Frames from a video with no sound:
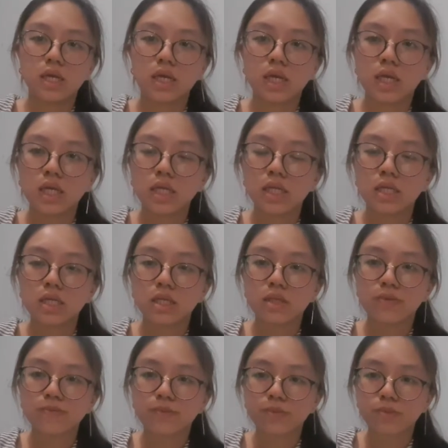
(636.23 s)
In
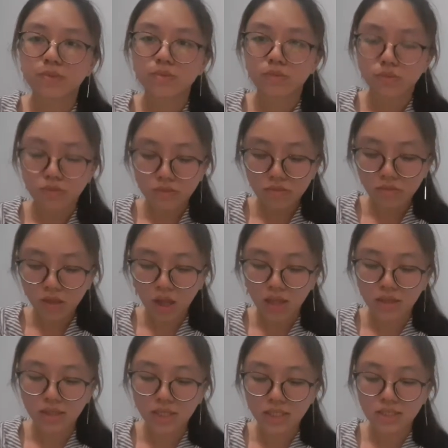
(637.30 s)

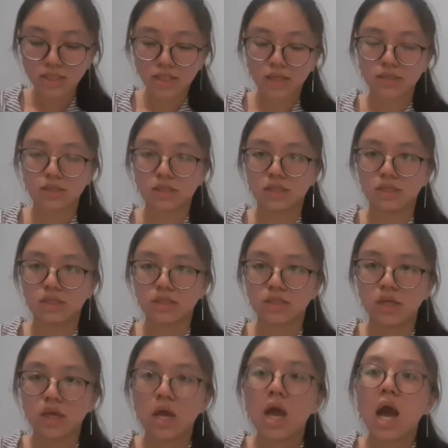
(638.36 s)
this sentence,
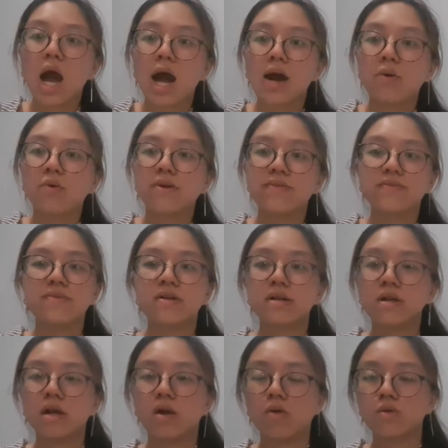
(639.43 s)

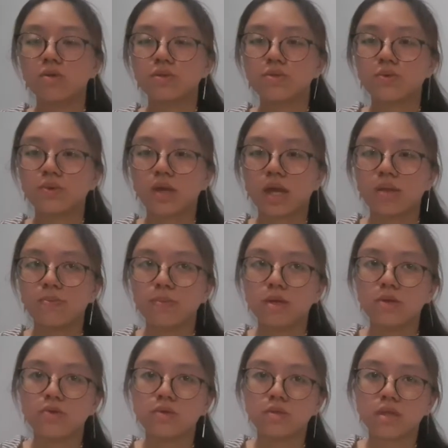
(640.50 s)
however also can be
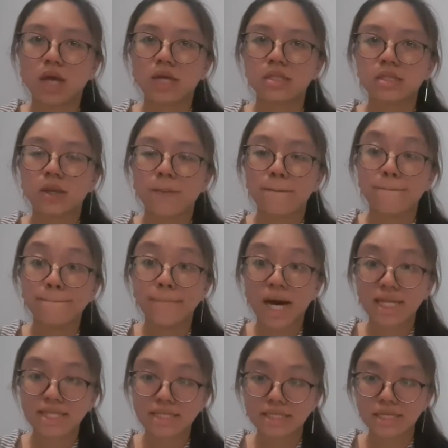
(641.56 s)
used as
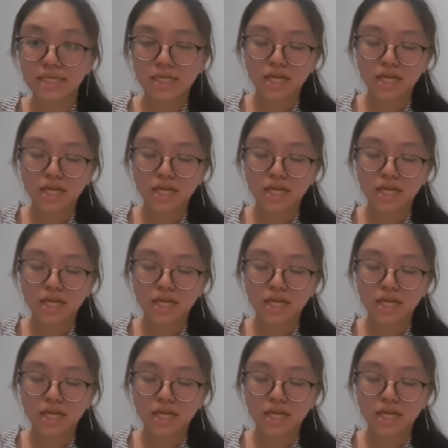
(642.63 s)
but.